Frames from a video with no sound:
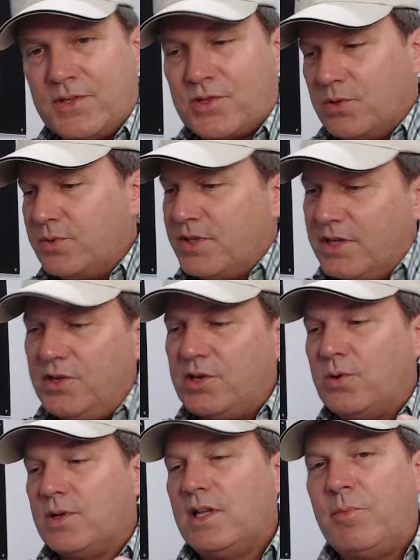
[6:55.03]
So then you
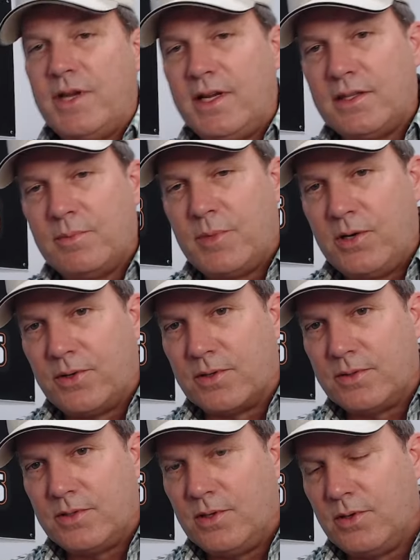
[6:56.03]
go eliminate the
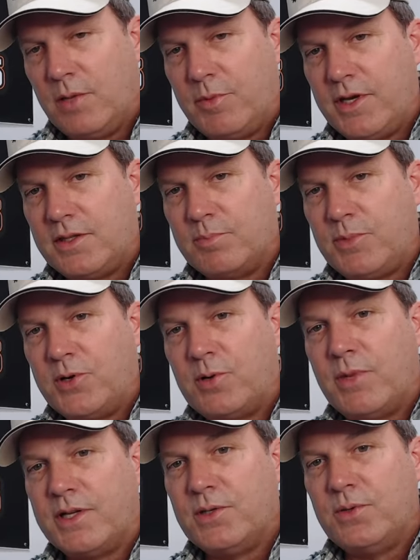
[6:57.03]
motor. You eliminate the motor
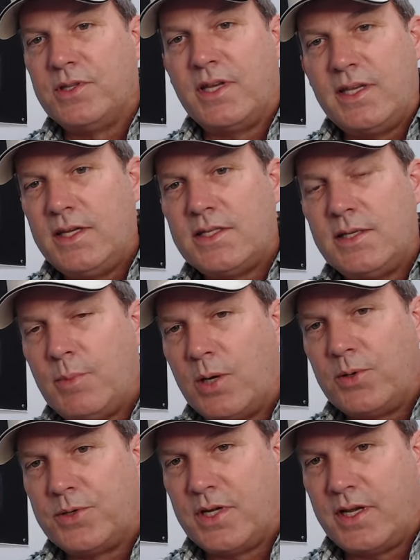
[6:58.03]
by doing the easy
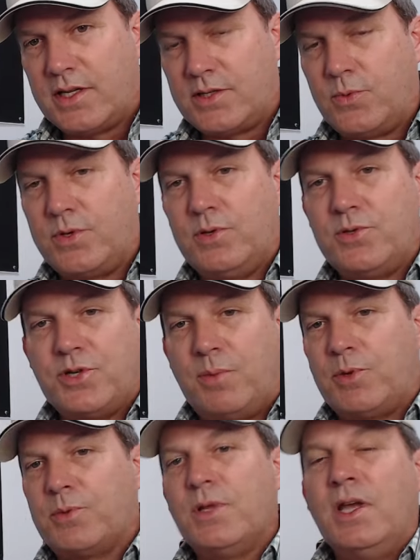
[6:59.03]
motor test where you
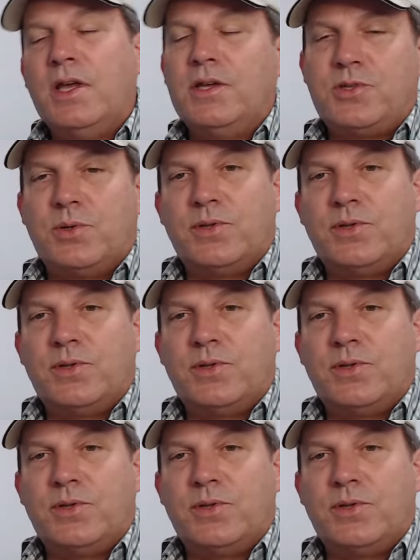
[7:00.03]
jumper two